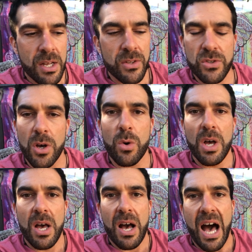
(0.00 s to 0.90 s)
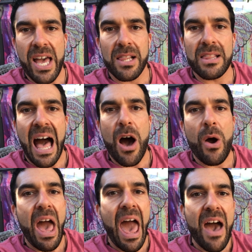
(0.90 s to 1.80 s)
And so I
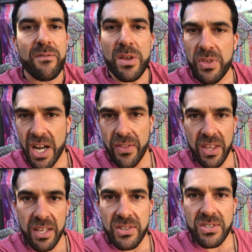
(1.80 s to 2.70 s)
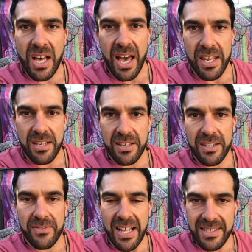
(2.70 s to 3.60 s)
allow everything on the inside.
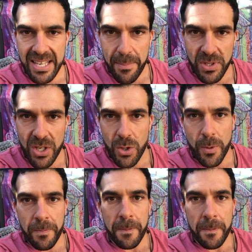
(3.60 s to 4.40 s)
That's step two.